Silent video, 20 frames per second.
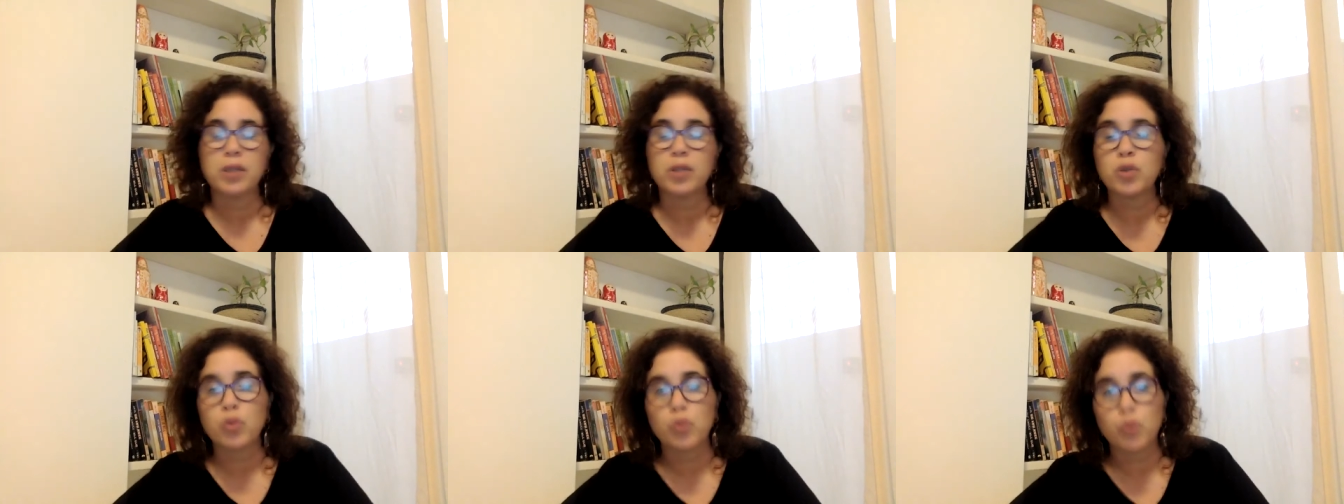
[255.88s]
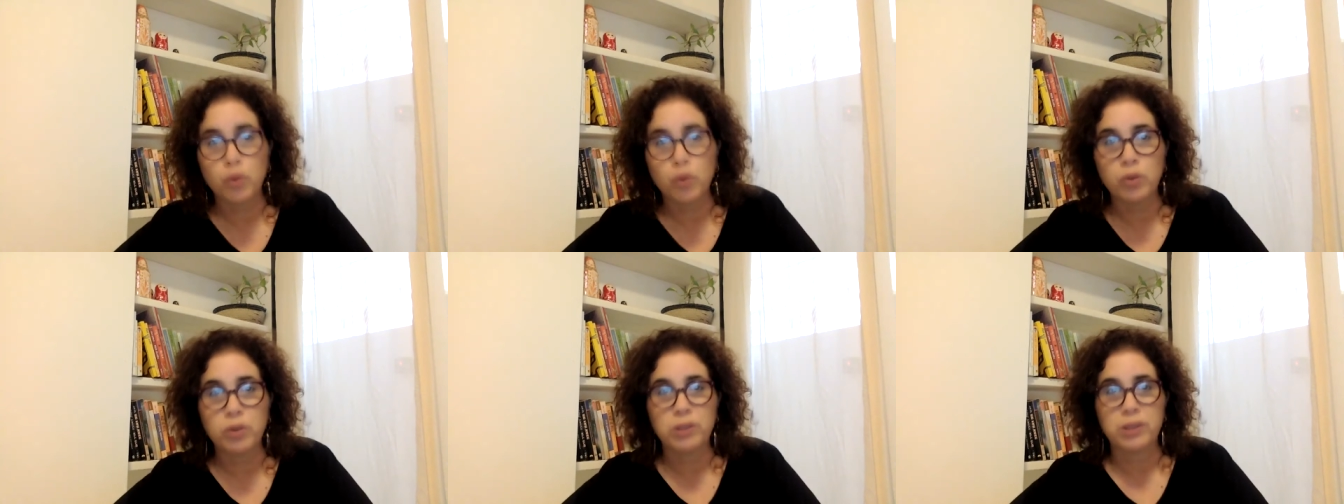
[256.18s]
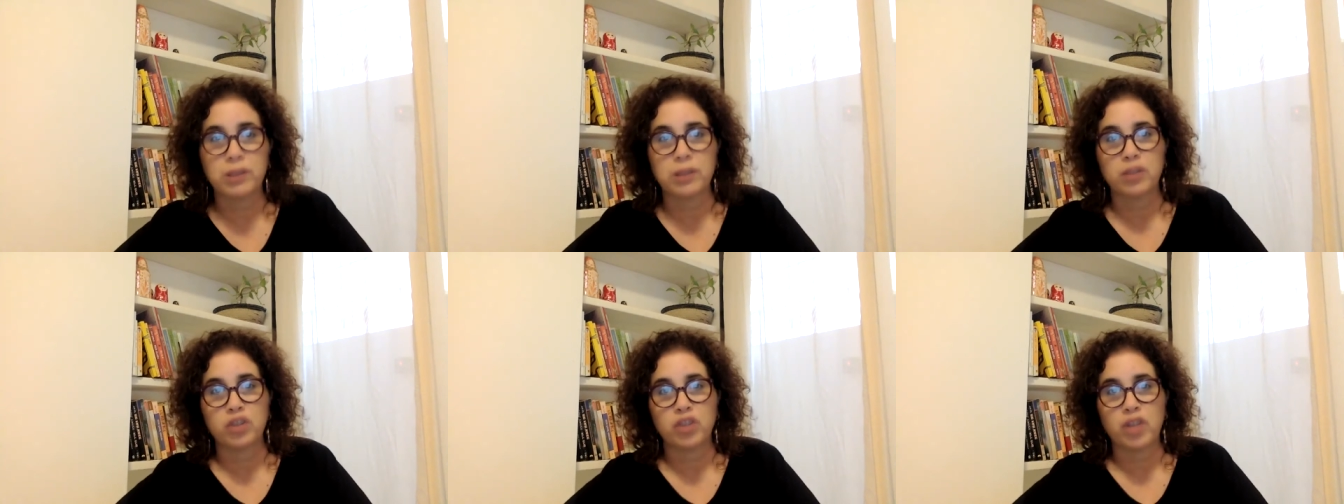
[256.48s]
towards
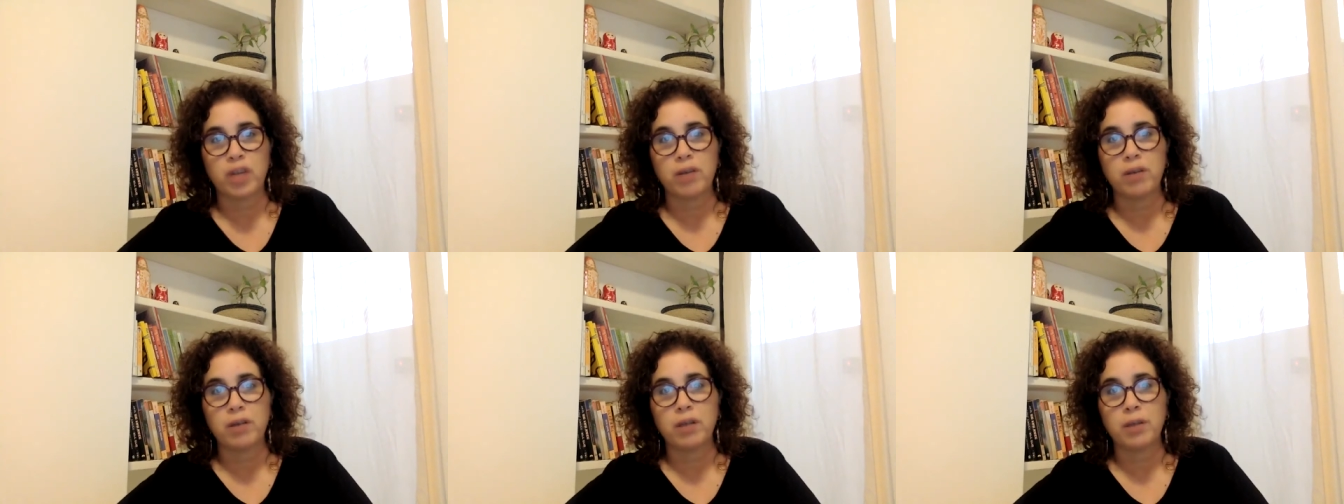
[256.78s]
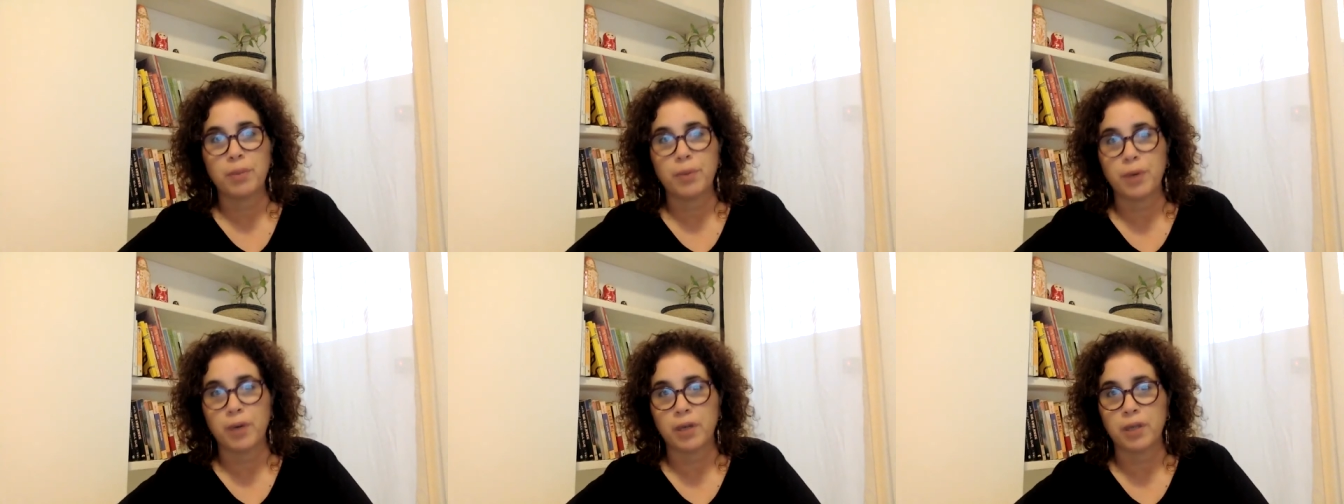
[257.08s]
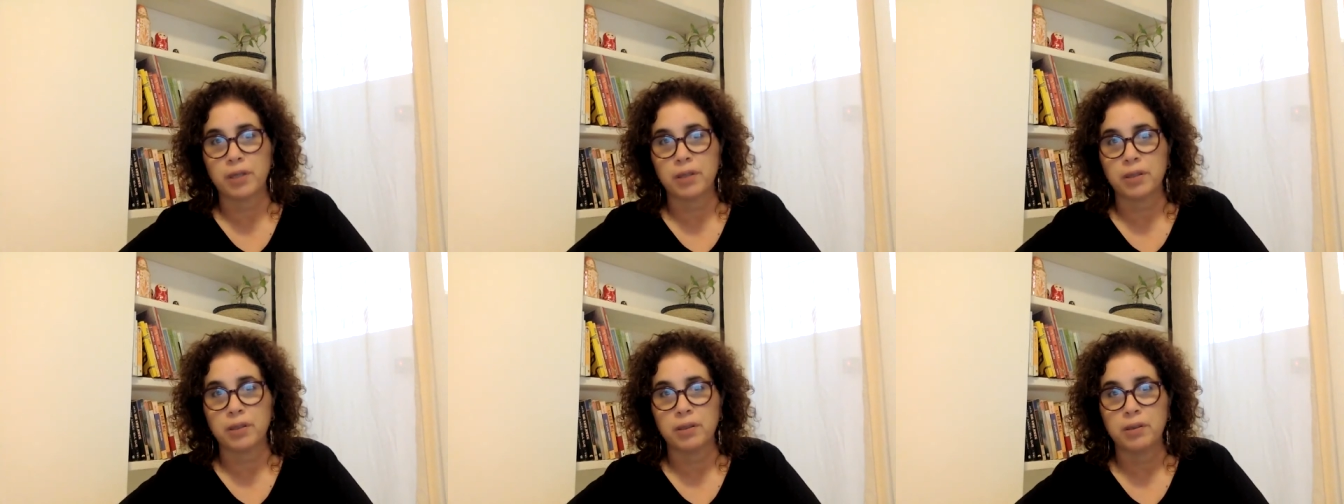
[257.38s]
the sharing
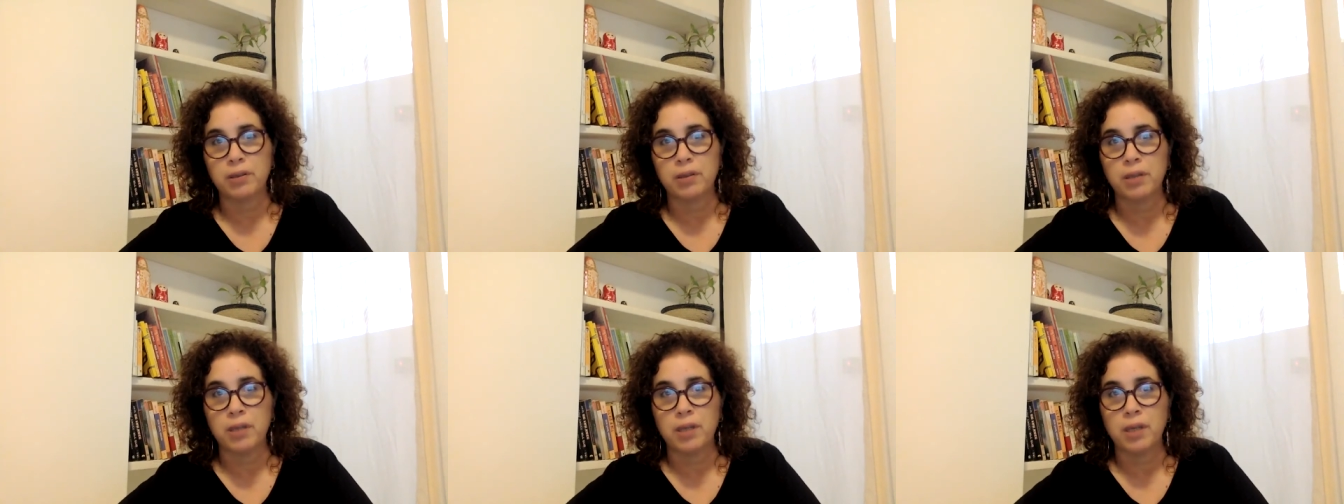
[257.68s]
partner